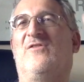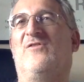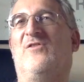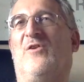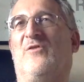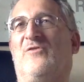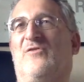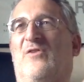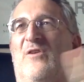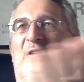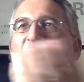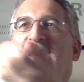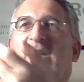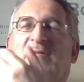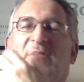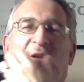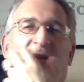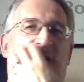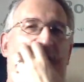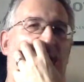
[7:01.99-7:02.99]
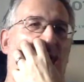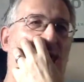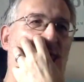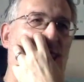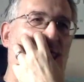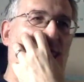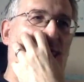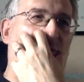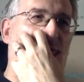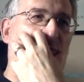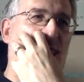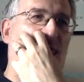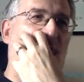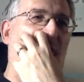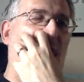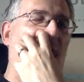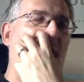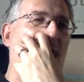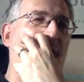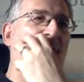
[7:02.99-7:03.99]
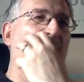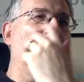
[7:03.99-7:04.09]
Johnson given a, a sort of a, uh,